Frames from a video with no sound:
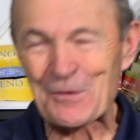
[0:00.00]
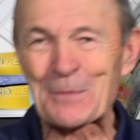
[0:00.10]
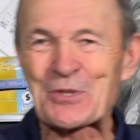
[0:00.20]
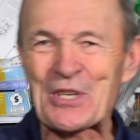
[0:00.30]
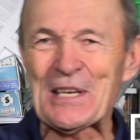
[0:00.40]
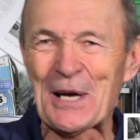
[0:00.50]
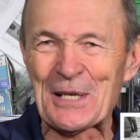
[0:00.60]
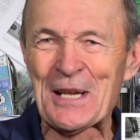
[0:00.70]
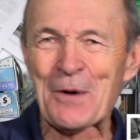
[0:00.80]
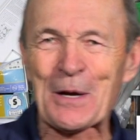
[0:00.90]
from Sea
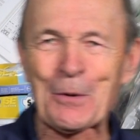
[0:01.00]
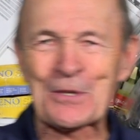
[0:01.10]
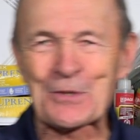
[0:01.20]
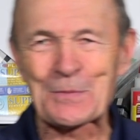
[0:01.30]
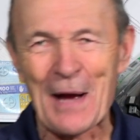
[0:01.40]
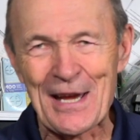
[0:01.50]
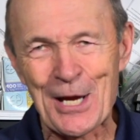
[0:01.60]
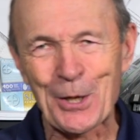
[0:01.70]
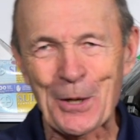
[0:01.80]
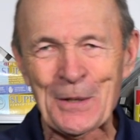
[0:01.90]
Hunt. Of course, was my
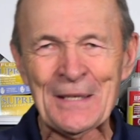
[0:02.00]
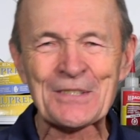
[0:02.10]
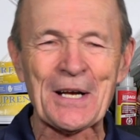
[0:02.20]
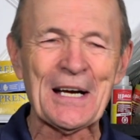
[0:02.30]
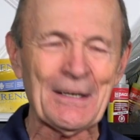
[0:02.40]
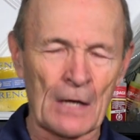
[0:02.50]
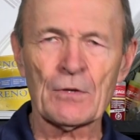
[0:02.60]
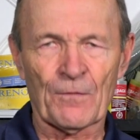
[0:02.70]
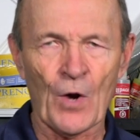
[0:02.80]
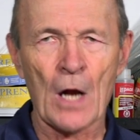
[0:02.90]
hero. So I
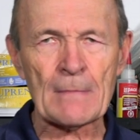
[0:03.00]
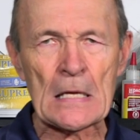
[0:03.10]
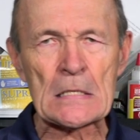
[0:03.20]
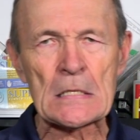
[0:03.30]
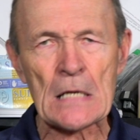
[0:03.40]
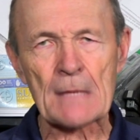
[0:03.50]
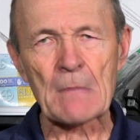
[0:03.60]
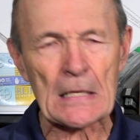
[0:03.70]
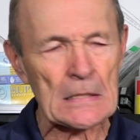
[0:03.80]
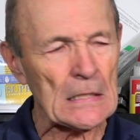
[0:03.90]
was a frogman, like
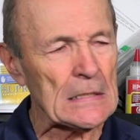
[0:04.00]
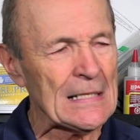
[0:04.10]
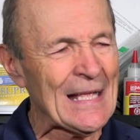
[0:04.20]
Mike, yeah.